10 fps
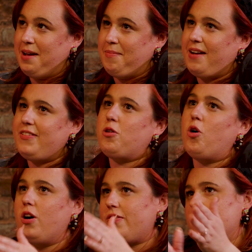But I
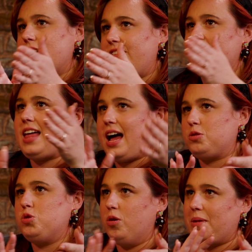think that
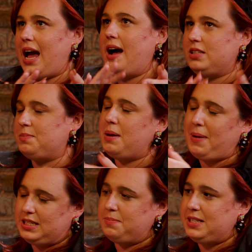taught me how to be a
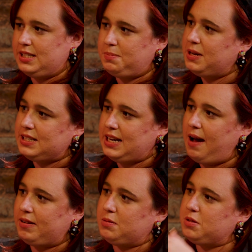better business person now,
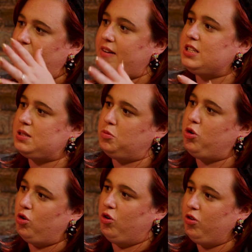because it was very
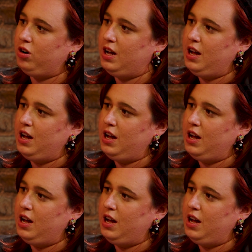small,